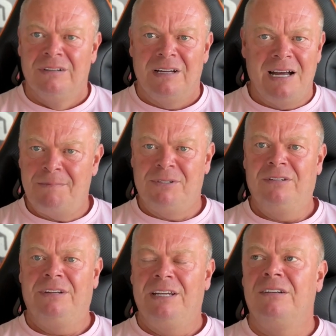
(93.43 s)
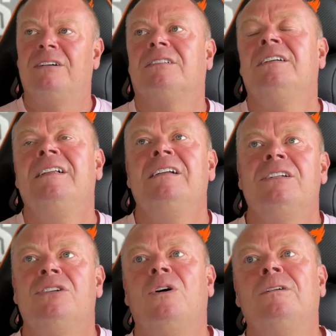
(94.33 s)
Absolutely not.
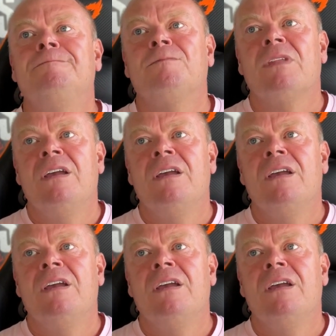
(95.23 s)
So